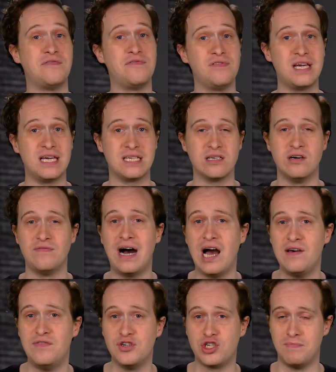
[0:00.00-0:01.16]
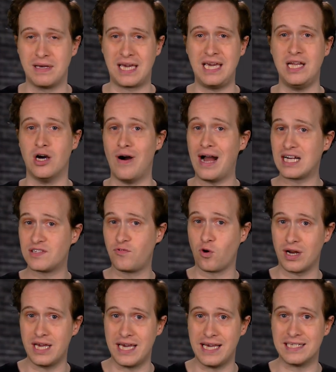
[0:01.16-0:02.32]
the fleet of Haivision Makito
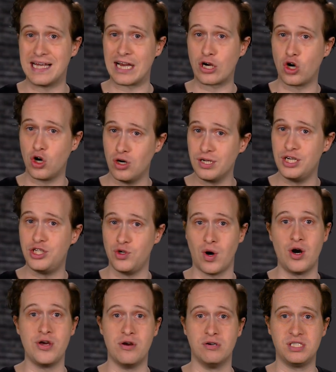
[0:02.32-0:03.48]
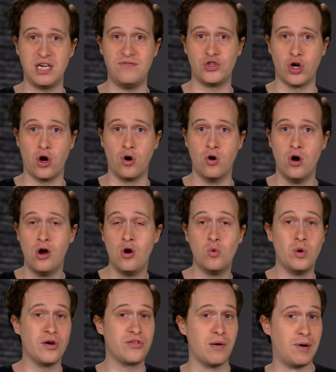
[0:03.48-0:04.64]
X4Es that currently do our New Year's Eve show
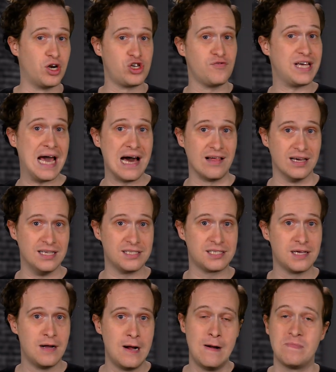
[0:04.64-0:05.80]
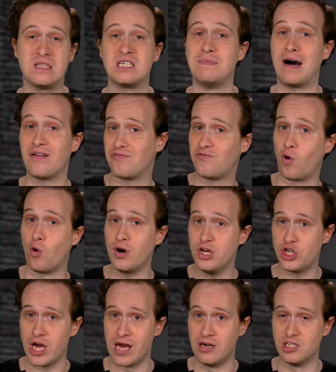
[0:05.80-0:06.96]
with a bunch of Talons. It's about 40
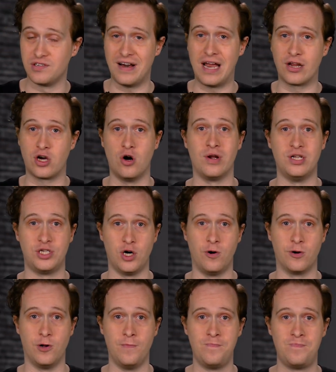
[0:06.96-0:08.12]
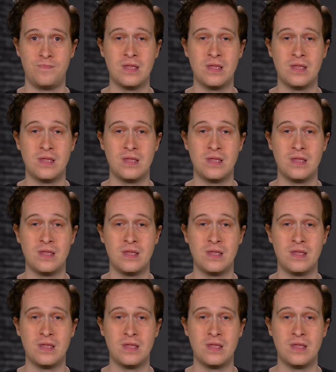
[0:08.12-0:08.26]
channels of encode in total